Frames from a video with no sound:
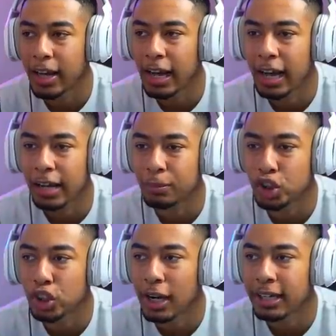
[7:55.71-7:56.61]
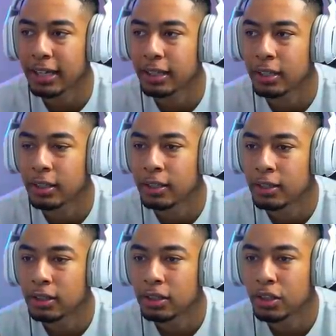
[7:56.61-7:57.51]
I'm trying
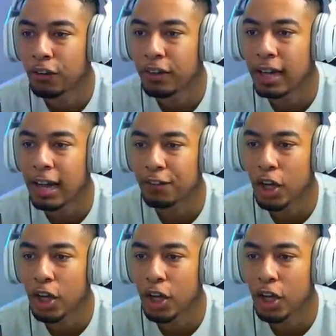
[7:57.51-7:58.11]
something that I've